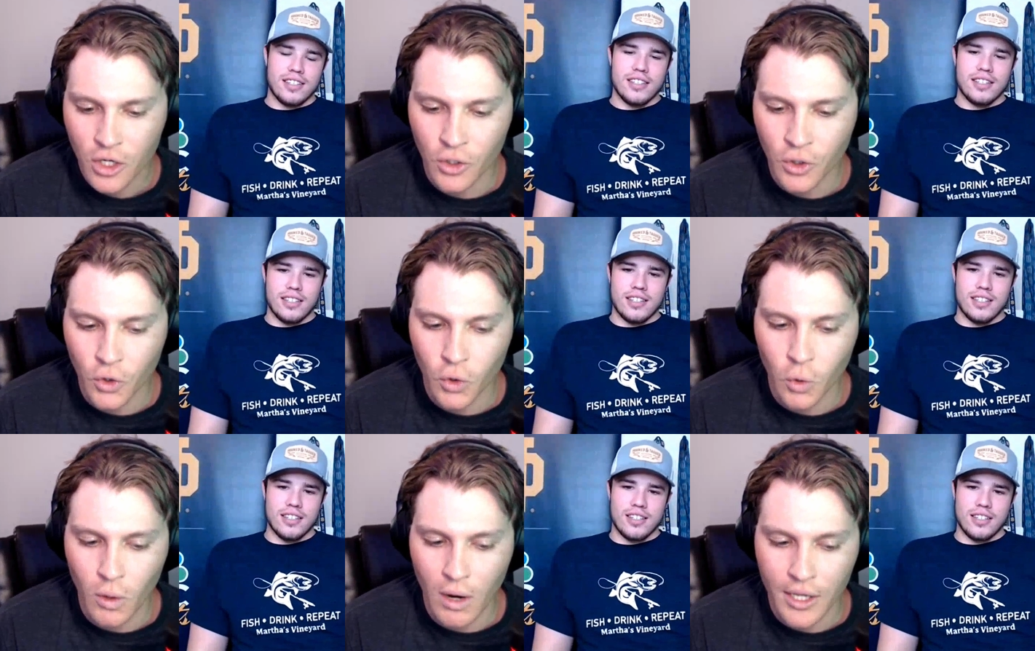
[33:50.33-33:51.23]

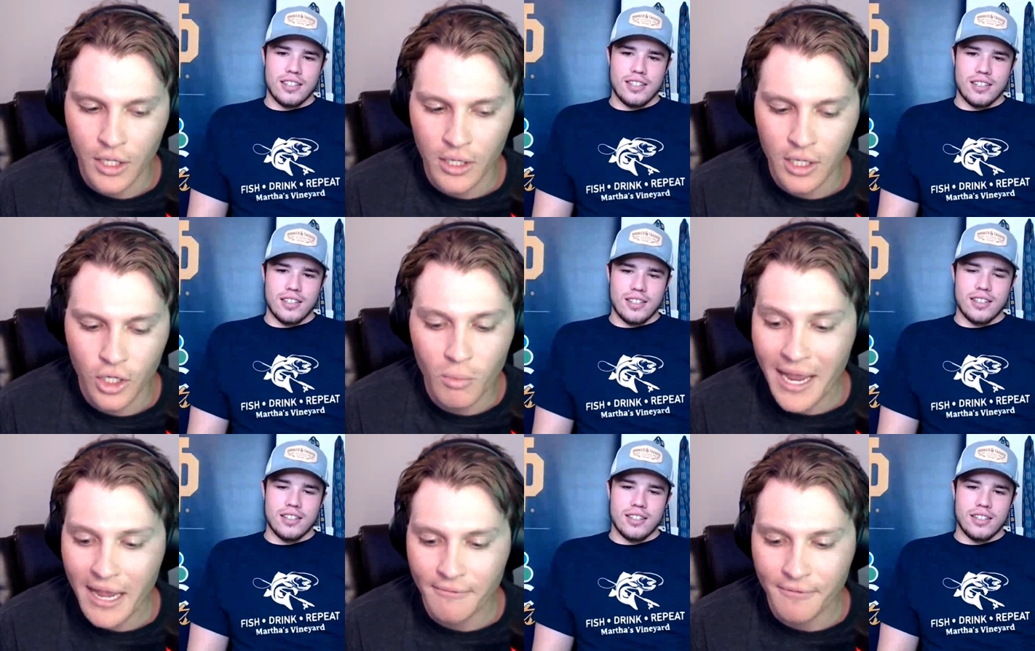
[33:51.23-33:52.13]
Speaker 1: who
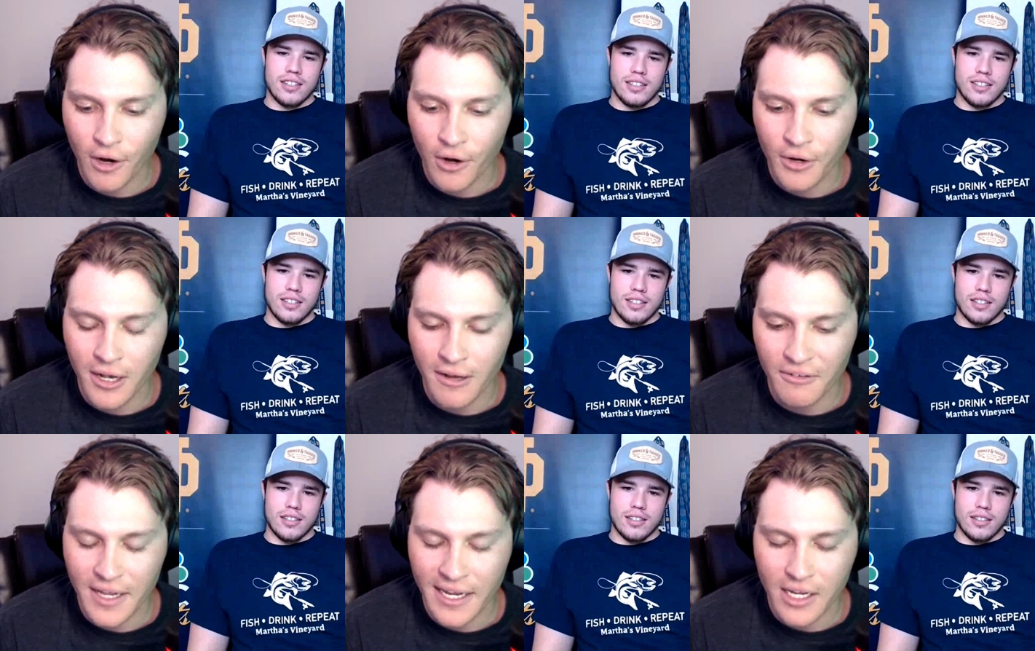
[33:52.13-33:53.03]
you may have heard
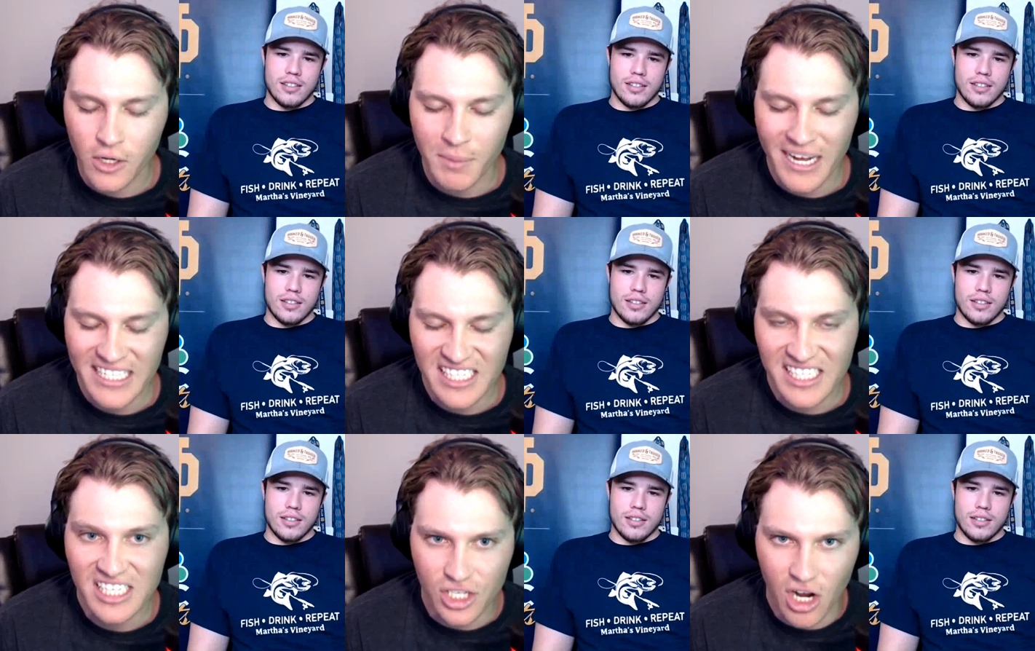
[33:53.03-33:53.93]
of. He goes by
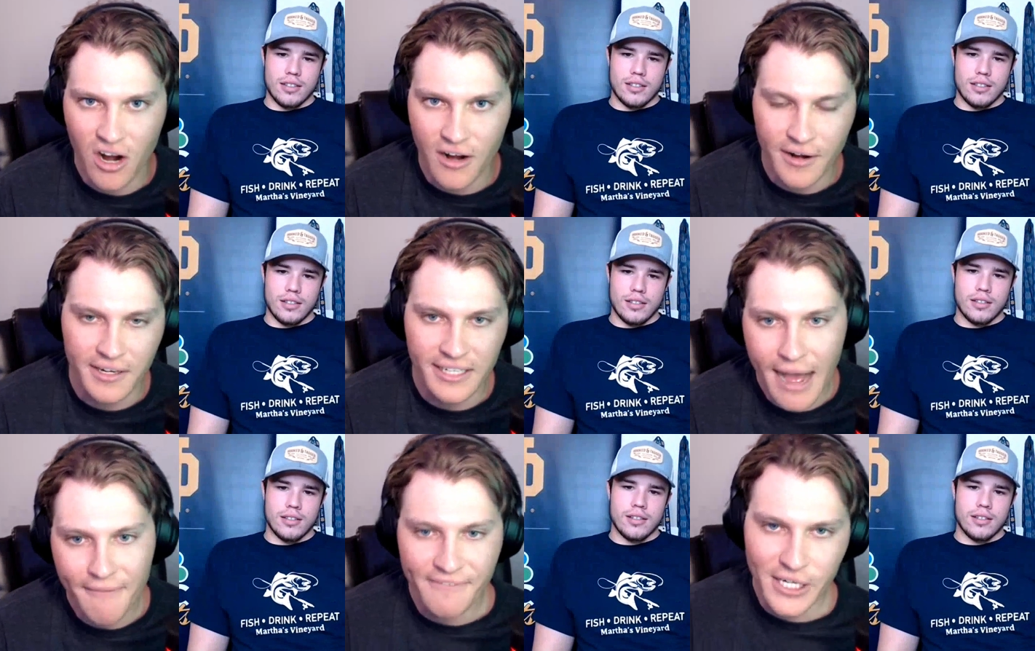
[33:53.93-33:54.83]

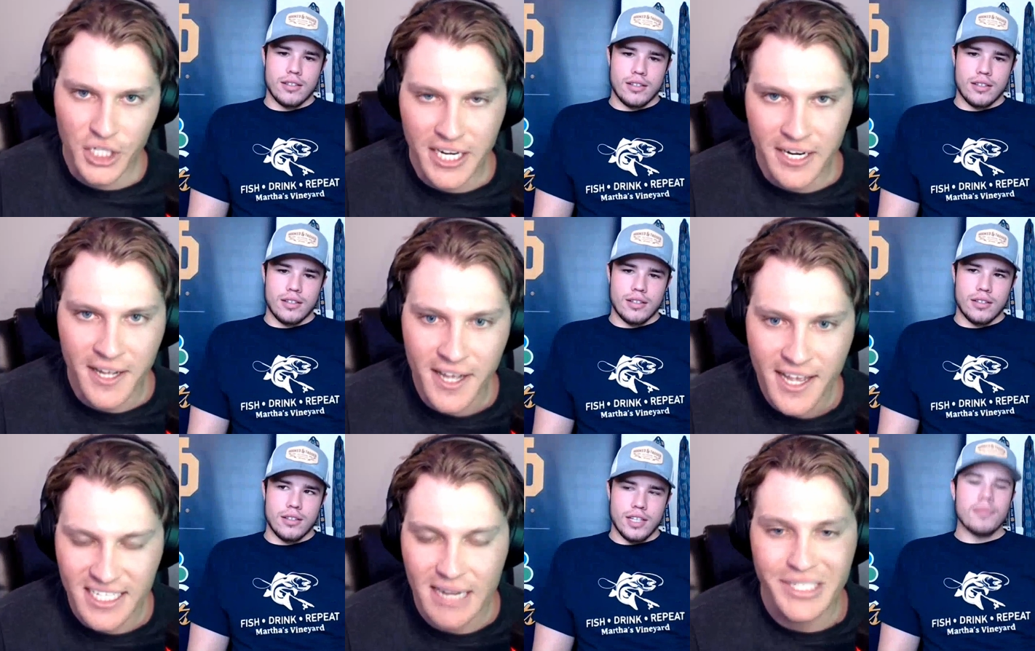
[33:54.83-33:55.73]
Cesarn.fishing.
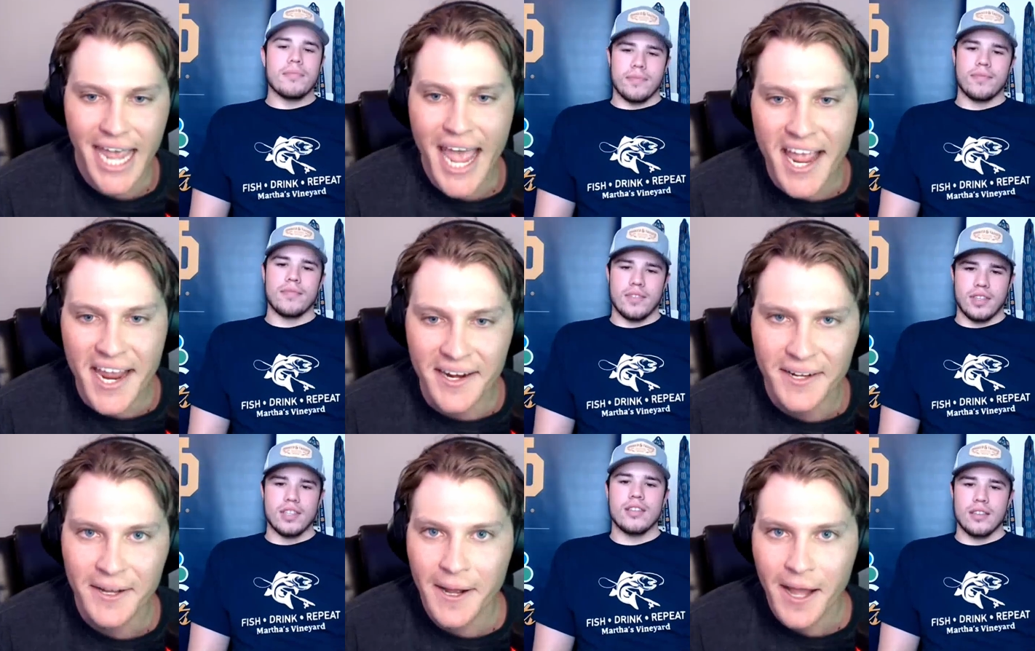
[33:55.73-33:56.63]
His name's yep.
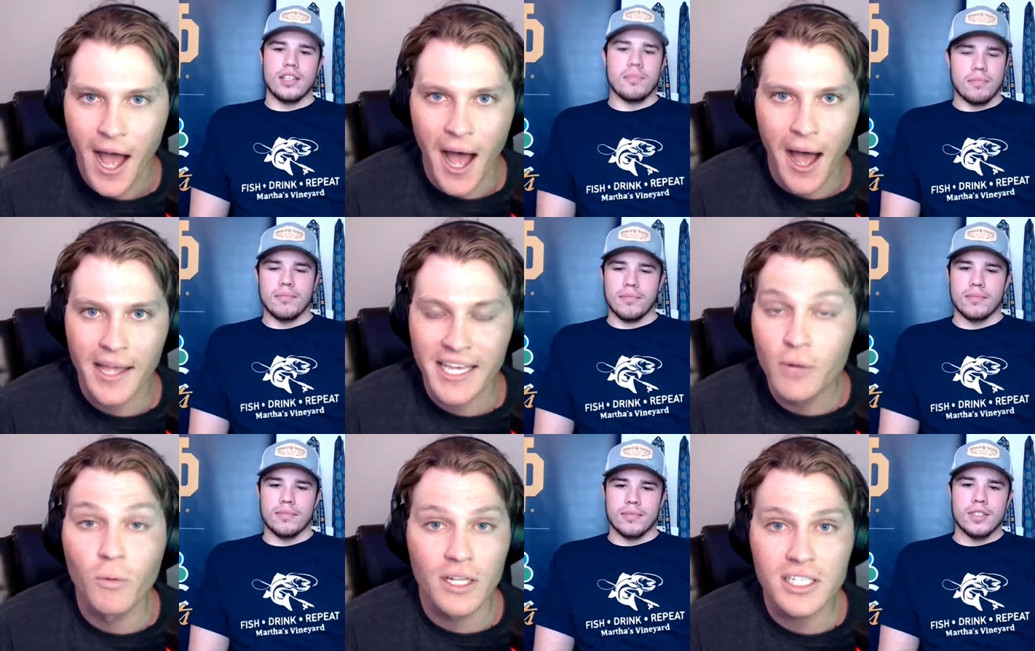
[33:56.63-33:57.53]
Cade. Uh,
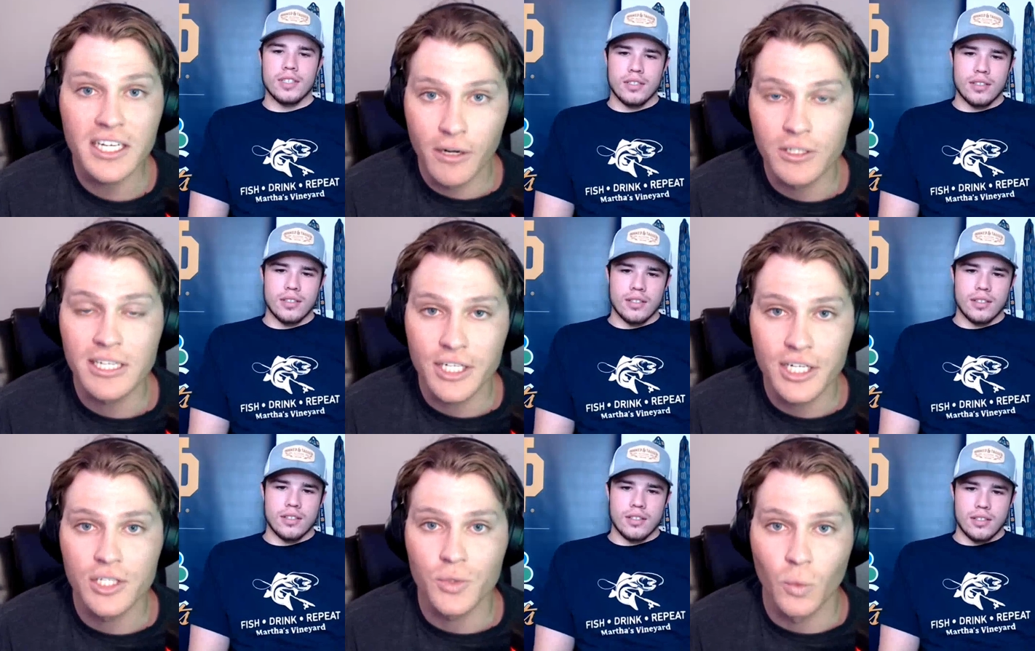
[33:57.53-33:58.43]
yep. he runs a hero
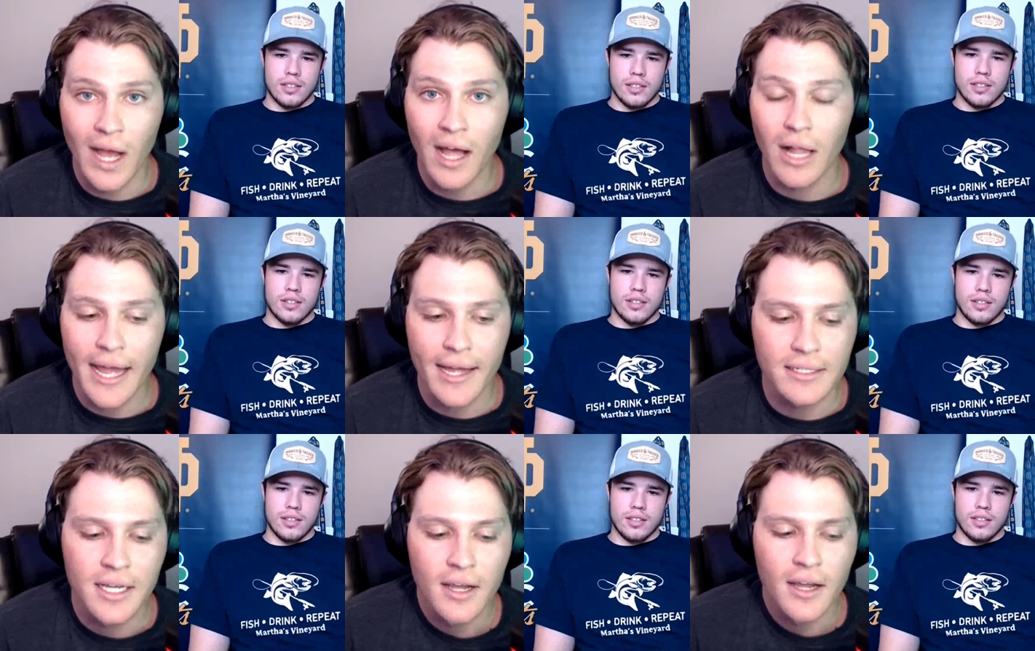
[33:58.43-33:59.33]
session as well.
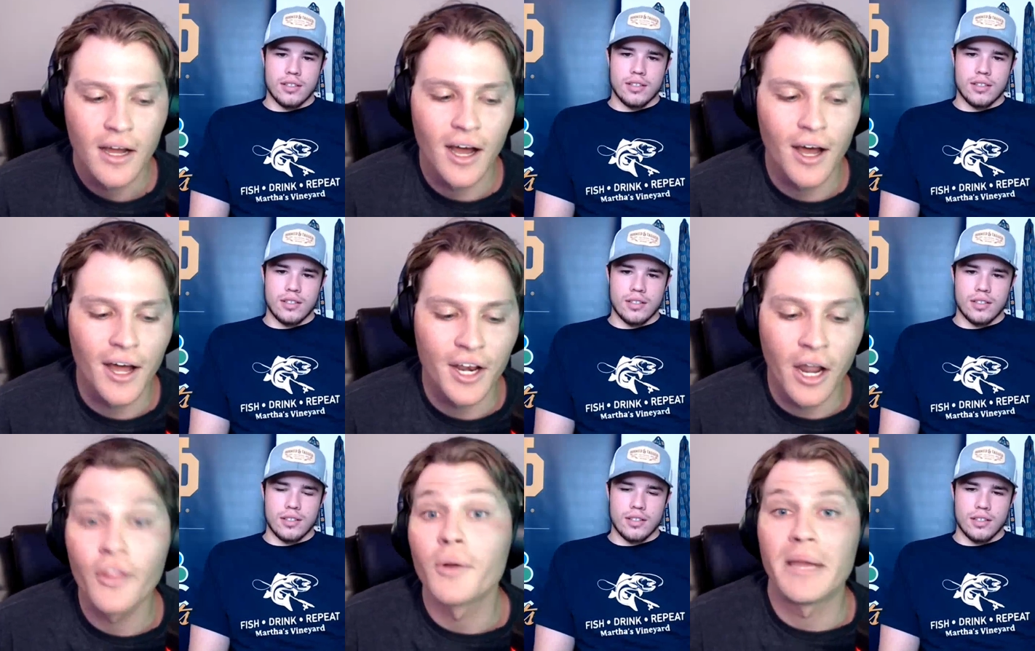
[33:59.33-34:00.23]
And uh,
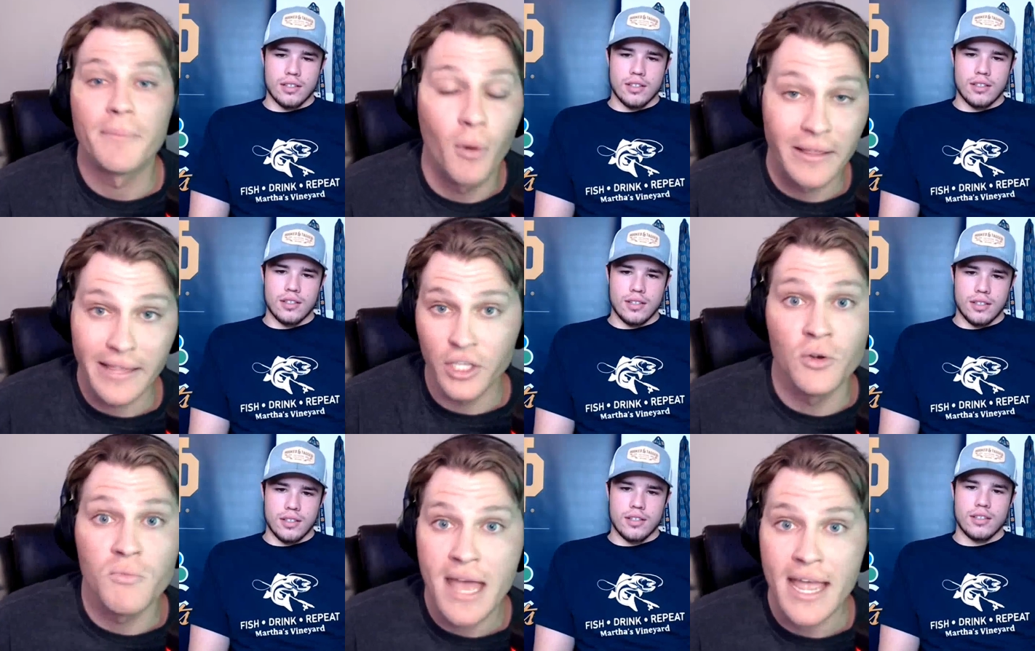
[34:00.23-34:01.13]
another big point that
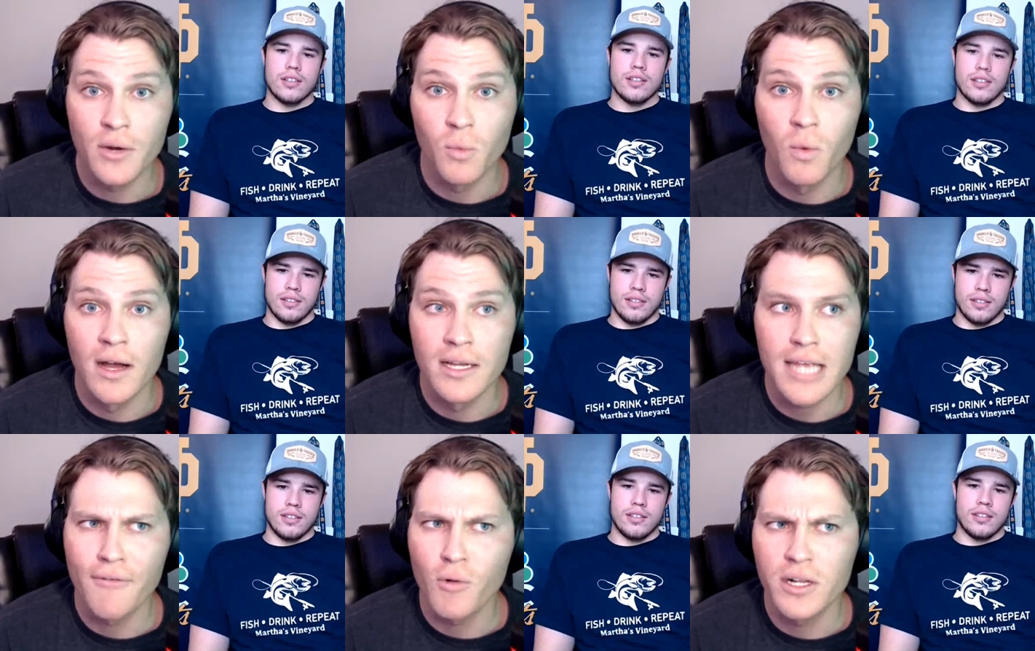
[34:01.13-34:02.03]
you made
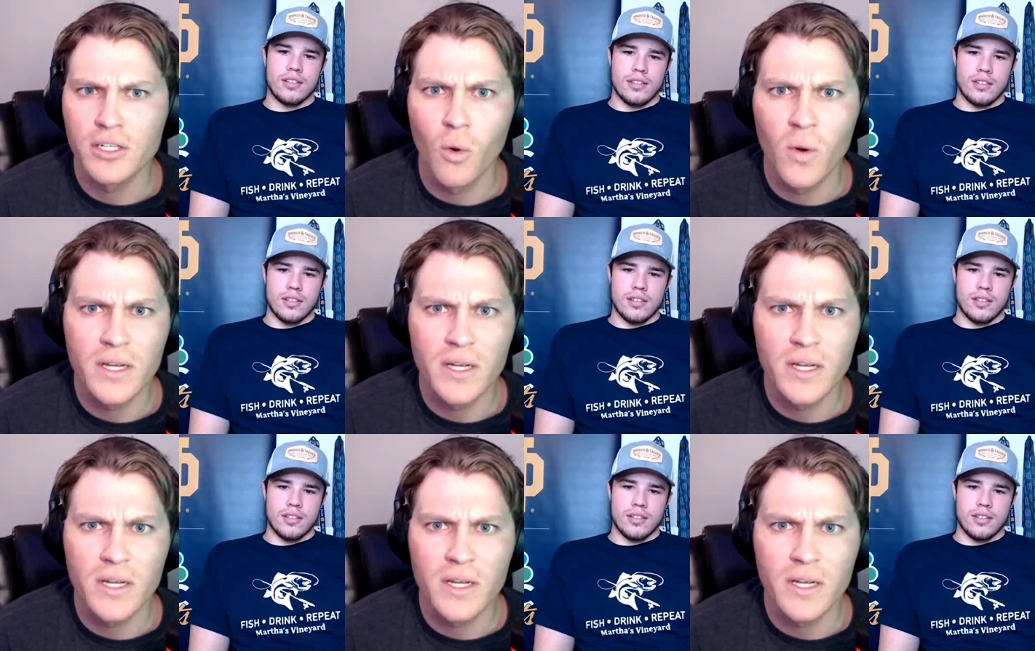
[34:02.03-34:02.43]
was everyone